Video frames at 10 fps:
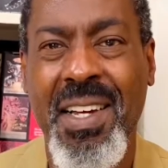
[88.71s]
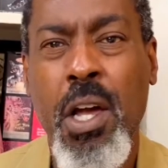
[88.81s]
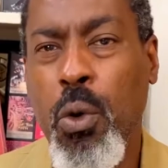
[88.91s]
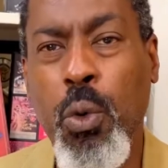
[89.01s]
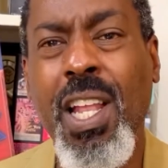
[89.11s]

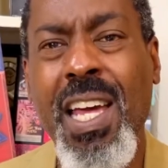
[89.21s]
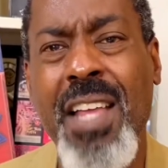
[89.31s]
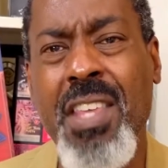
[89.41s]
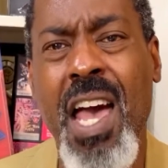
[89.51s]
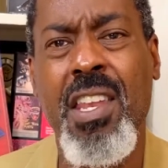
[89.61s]
really
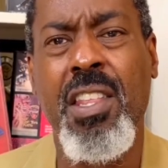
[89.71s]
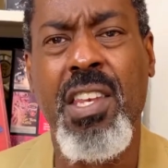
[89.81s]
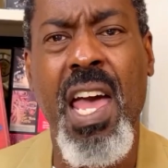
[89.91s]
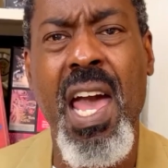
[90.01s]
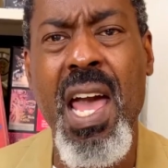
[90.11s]
at the end of the
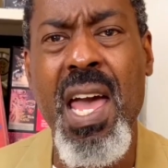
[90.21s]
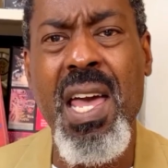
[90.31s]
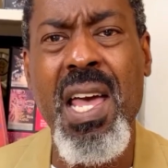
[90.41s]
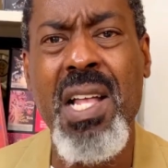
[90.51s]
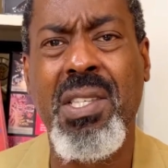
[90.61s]
day,
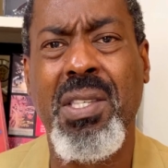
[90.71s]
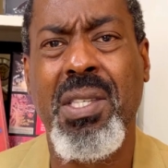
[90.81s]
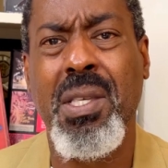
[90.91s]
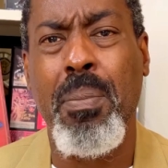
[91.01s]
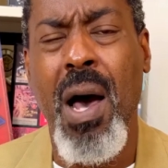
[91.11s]

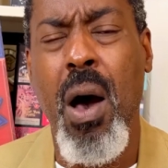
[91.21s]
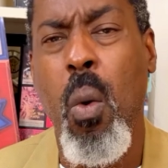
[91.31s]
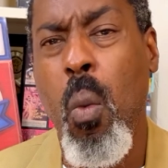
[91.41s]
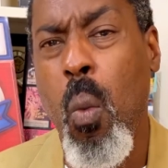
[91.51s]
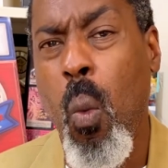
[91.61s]
it's
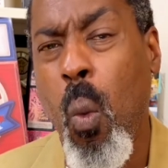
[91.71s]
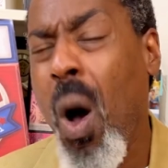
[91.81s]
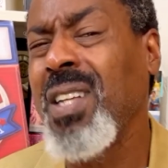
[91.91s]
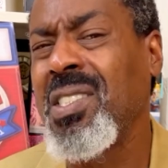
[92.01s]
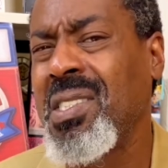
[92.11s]
about
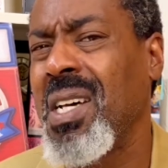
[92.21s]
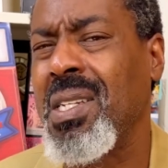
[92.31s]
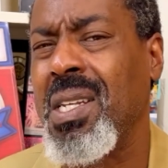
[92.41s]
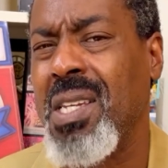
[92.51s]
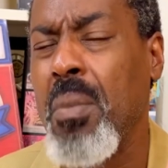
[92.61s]
what's the
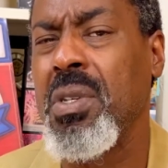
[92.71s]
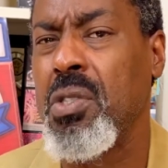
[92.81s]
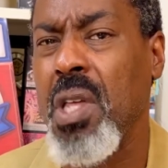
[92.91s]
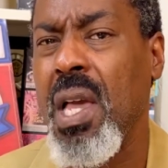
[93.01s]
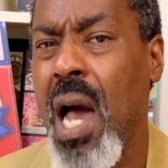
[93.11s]
dumbest
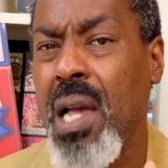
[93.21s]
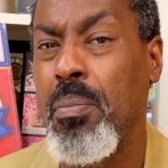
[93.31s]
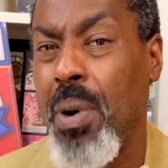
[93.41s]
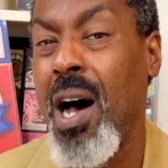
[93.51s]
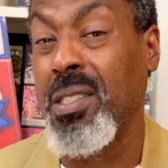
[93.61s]
thing I can
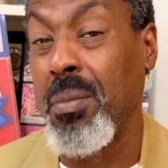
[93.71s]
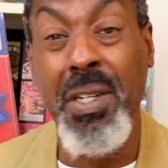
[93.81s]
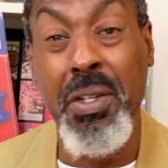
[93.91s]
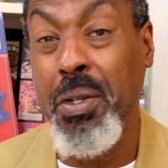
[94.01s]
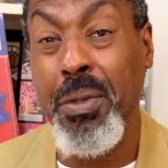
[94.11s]
possibly
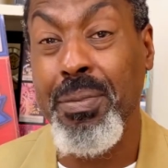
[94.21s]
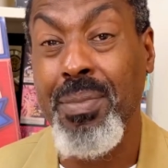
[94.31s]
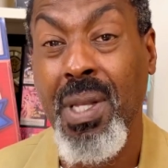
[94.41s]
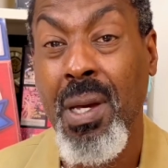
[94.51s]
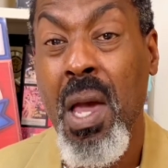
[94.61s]
do?
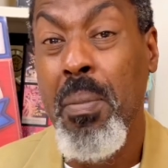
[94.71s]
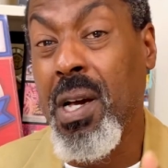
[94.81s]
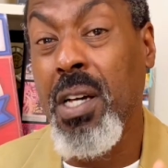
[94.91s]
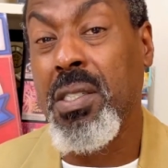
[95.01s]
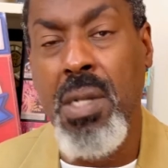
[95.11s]

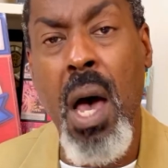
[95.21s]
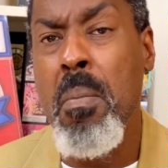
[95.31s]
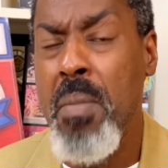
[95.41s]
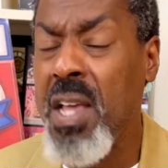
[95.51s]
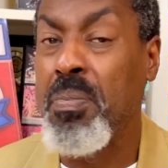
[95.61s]
Because
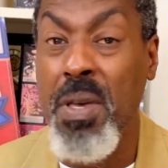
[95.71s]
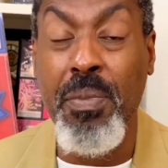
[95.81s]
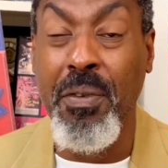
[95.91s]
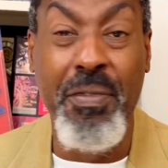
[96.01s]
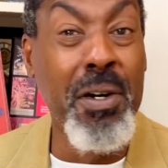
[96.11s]
dumb makes
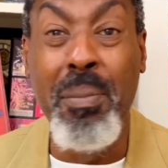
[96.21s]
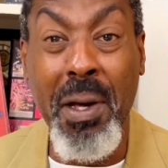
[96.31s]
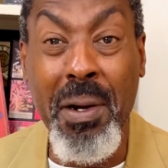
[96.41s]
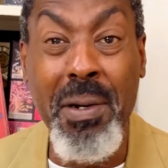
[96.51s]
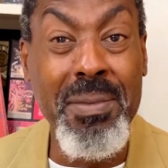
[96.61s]
people feel
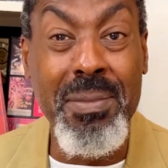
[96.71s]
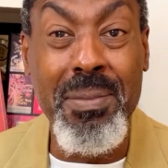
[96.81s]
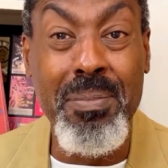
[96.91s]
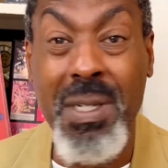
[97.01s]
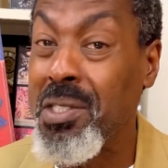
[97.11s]
better.
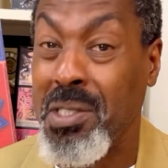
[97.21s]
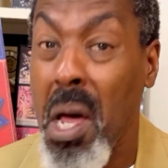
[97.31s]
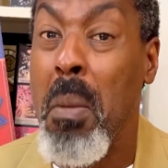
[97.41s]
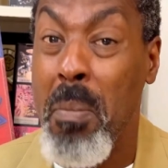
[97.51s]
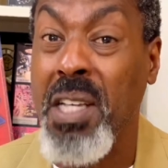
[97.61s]
Because
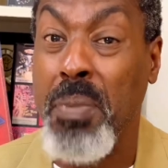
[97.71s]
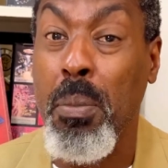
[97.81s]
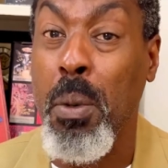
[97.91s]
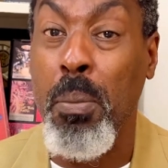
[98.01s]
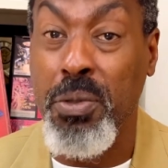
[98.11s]
dumb makes
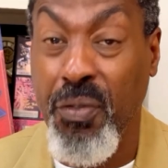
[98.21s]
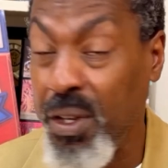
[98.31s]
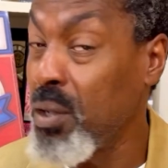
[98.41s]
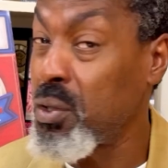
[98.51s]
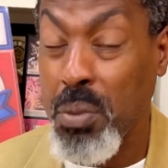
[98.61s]
people
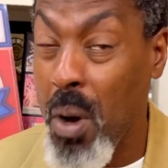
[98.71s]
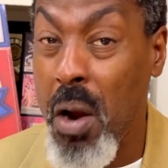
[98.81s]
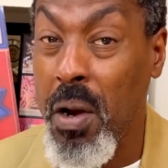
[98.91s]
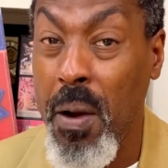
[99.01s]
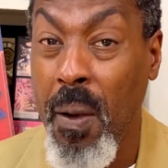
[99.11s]
feel
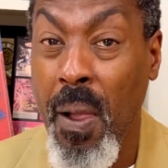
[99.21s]
smarter.